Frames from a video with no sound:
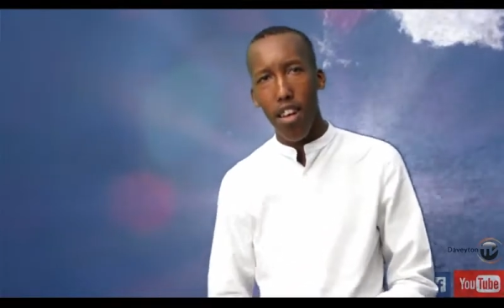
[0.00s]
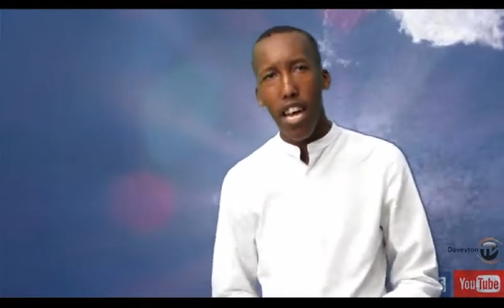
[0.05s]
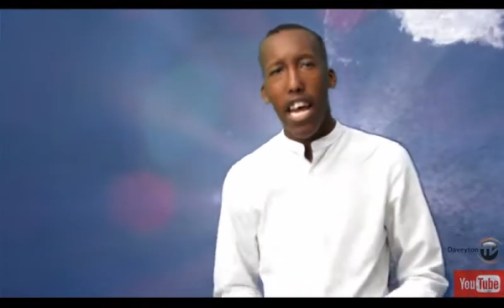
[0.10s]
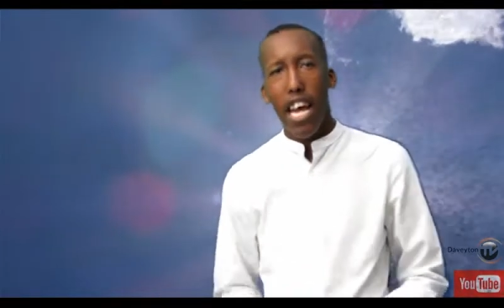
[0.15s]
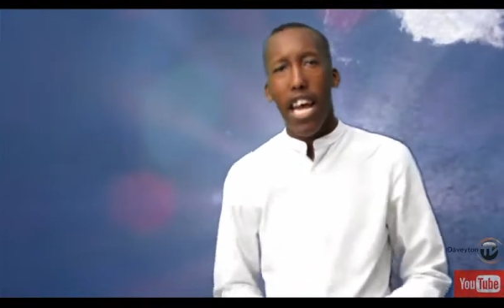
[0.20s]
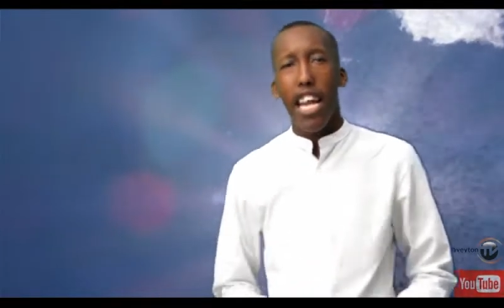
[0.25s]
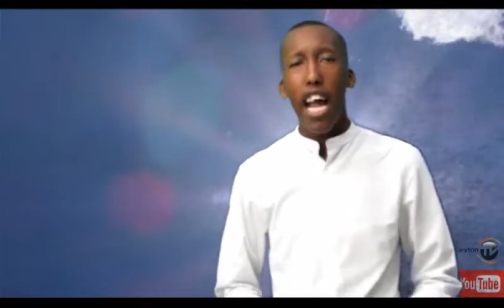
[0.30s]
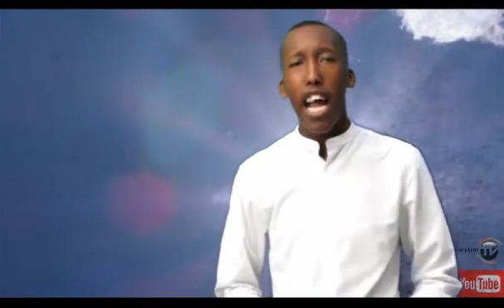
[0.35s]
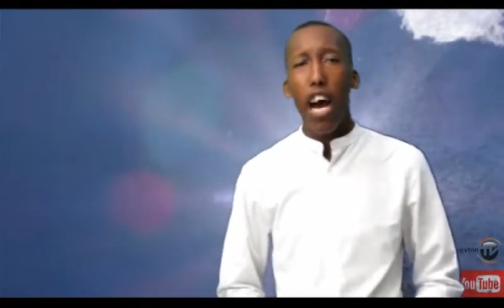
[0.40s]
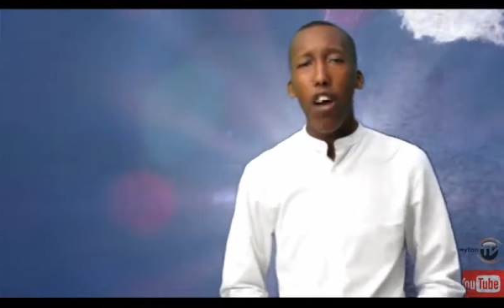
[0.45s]

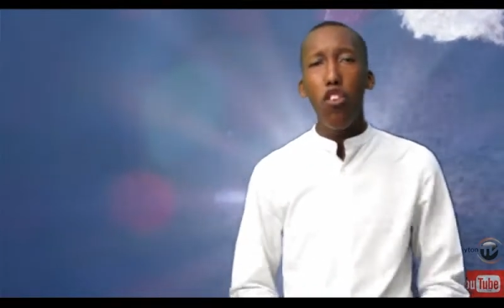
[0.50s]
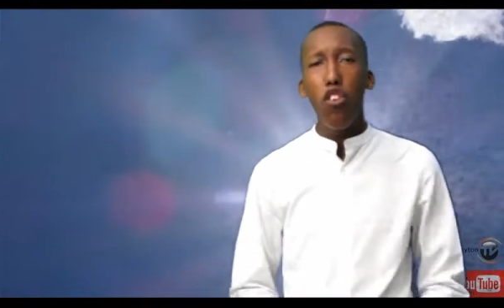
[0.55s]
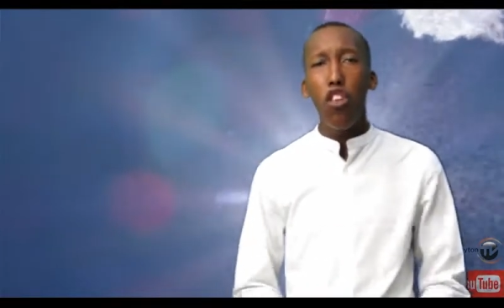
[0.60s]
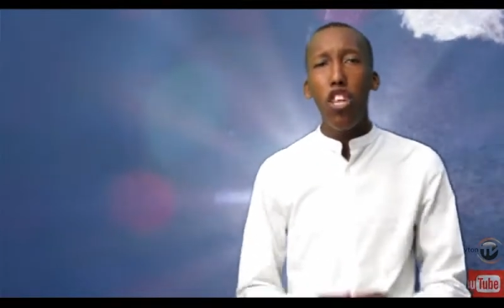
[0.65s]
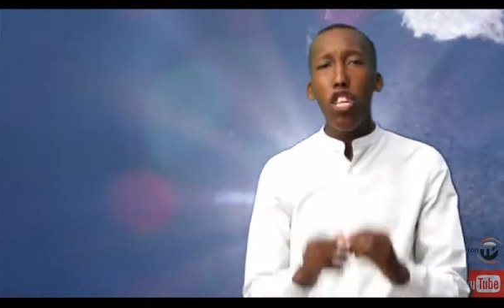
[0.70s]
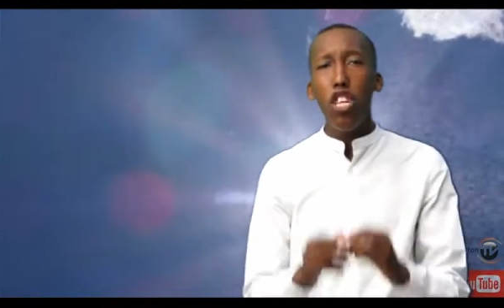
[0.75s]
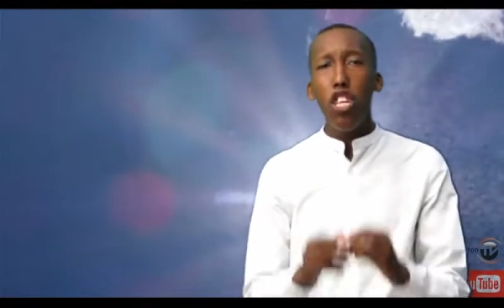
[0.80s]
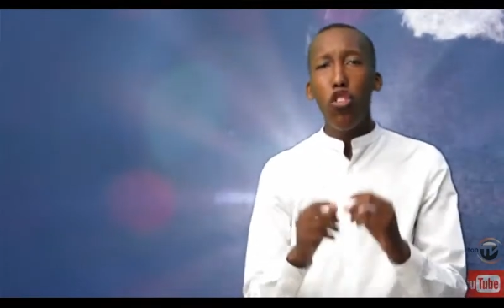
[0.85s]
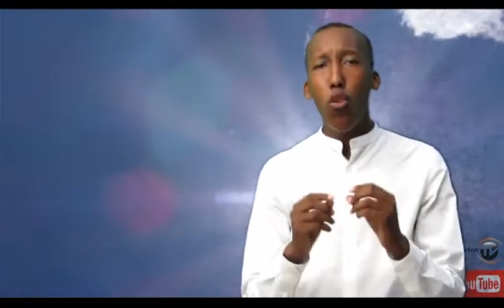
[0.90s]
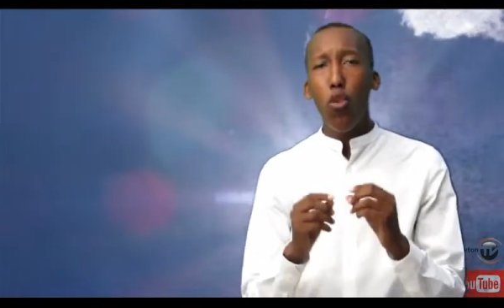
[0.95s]
Now you
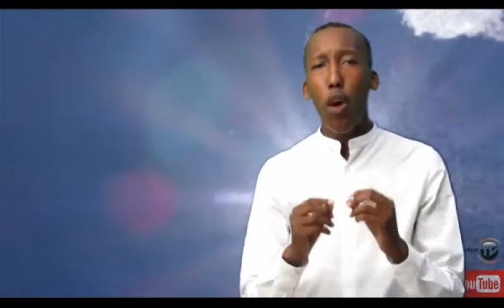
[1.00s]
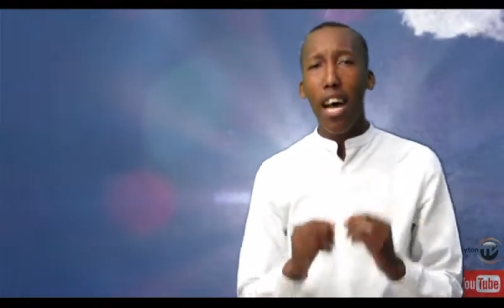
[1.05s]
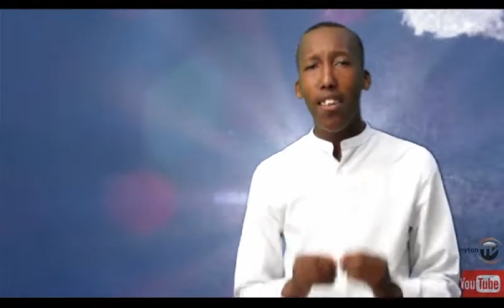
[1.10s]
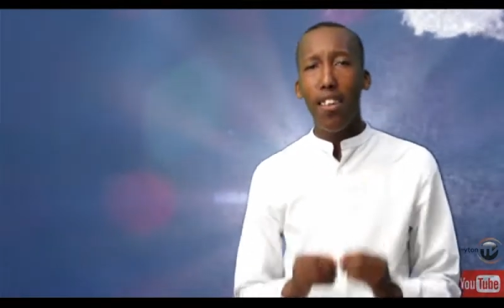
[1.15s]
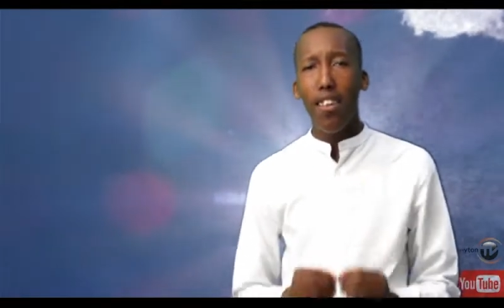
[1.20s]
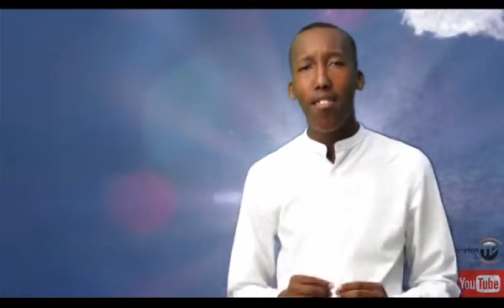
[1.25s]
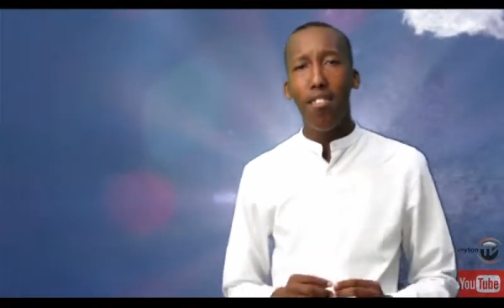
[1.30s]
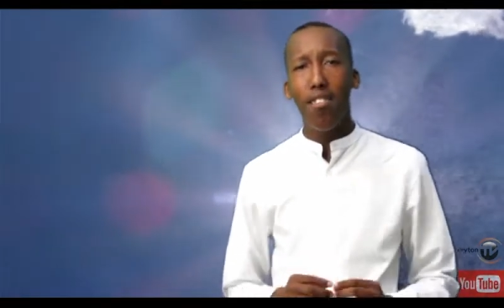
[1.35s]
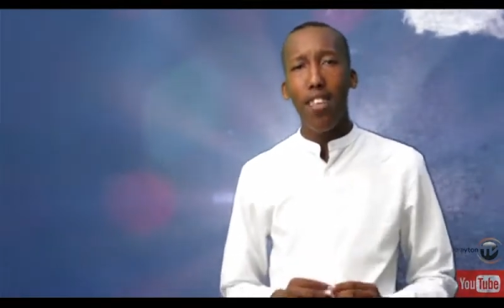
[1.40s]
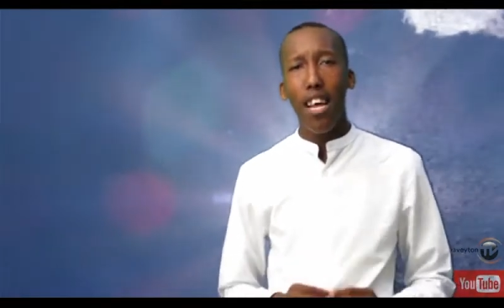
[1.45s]
need to
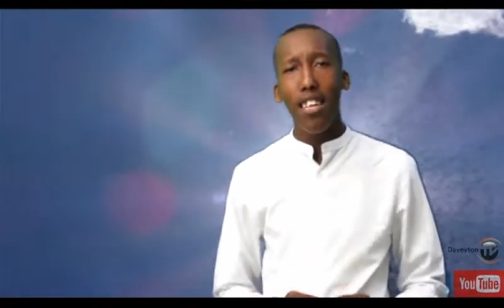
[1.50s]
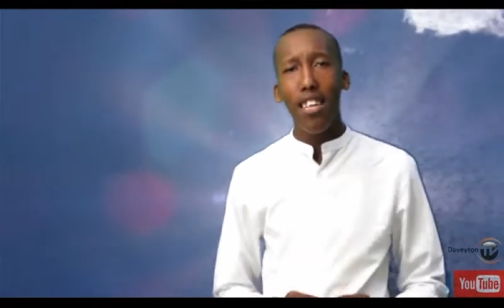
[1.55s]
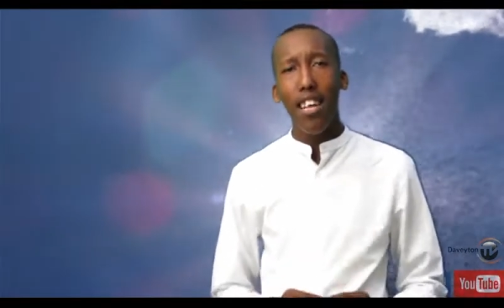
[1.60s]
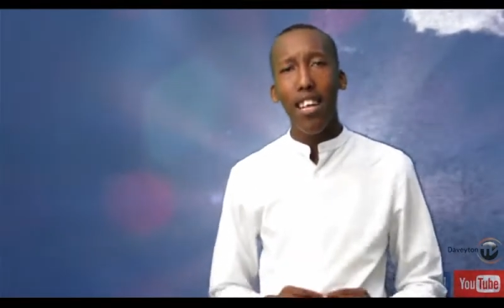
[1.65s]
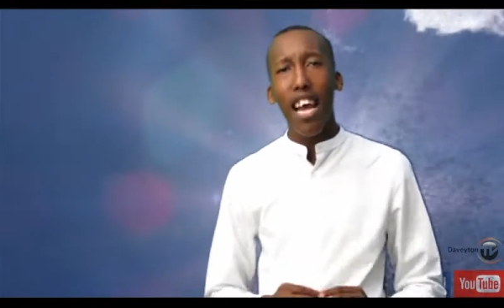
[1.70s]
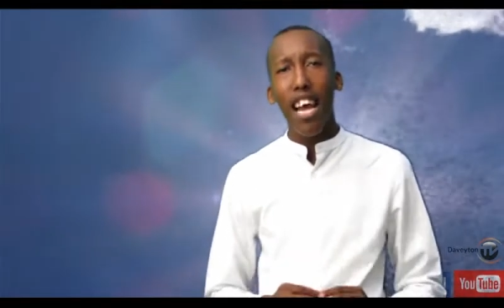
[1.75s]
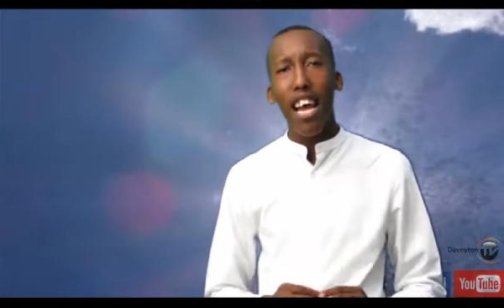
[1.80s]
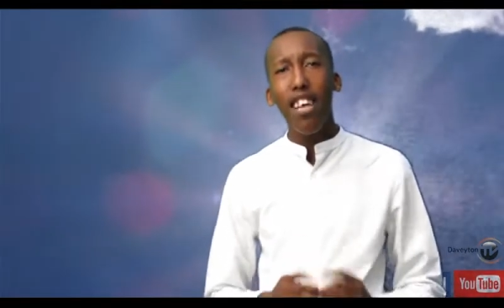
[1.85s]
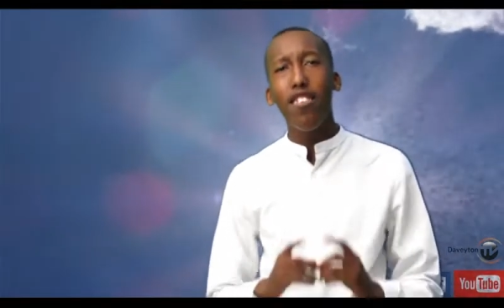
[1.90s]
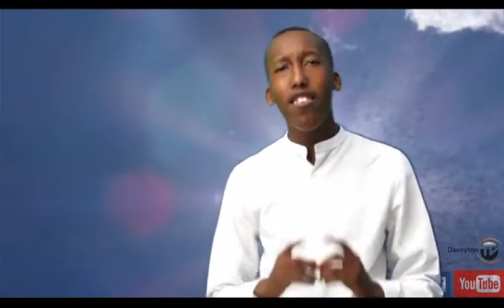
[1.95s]
understand that
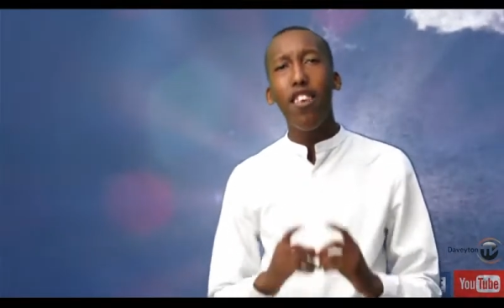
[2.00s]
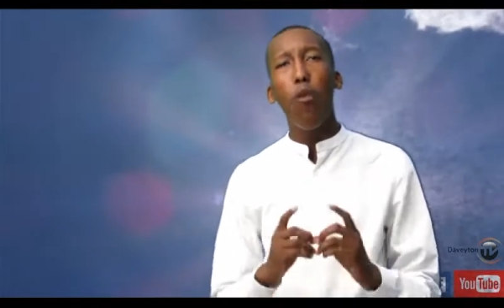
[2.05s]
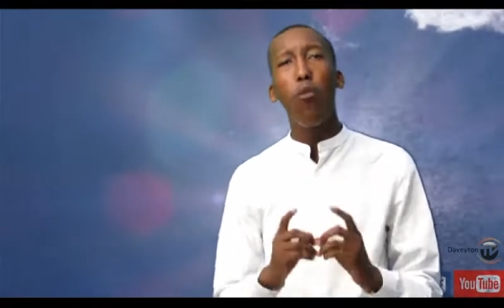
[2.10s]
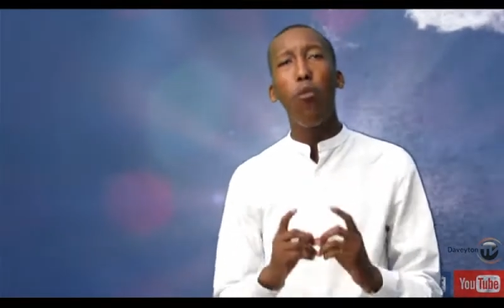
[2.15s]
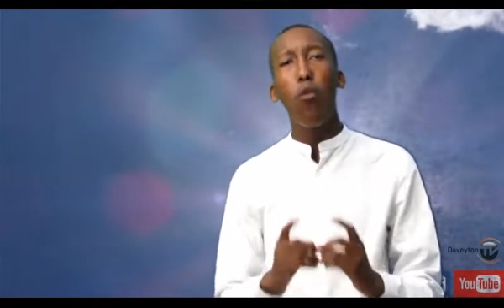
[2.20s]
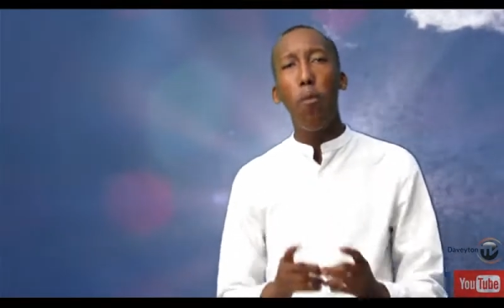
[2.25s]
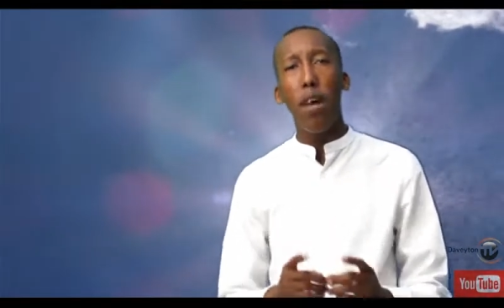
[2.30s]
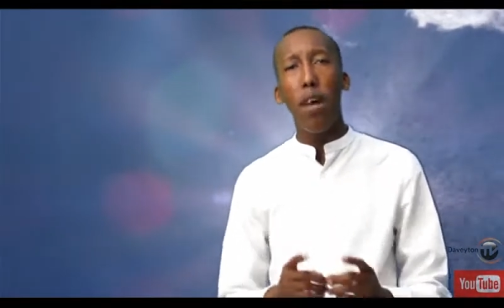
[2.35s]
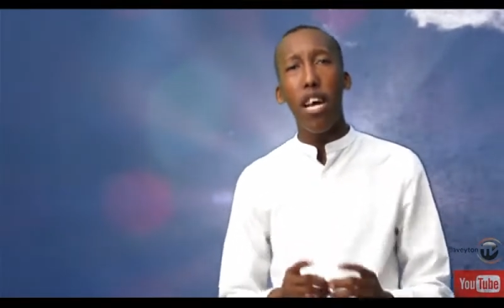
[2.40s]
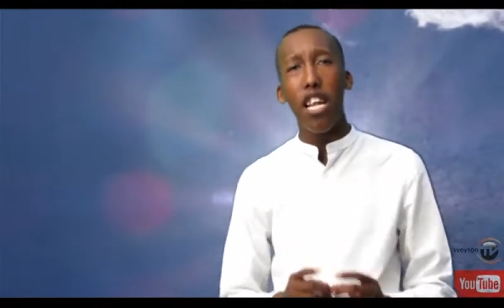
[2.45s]
as a
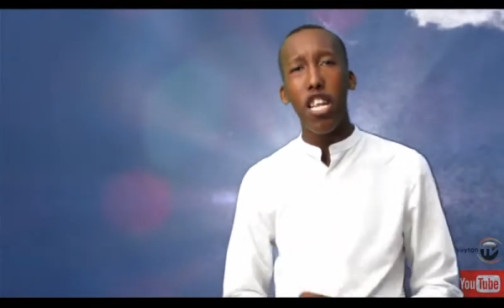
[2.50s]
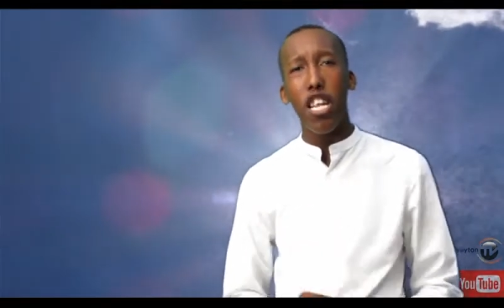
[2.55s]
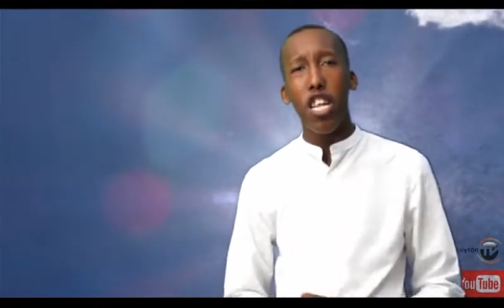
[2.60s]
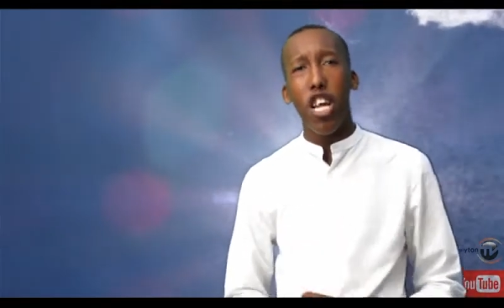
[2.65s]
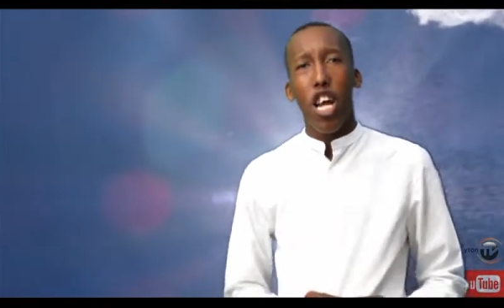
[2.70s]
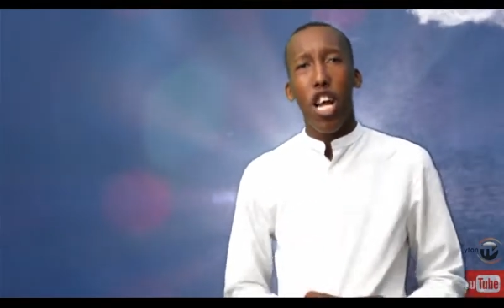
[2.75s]
woman,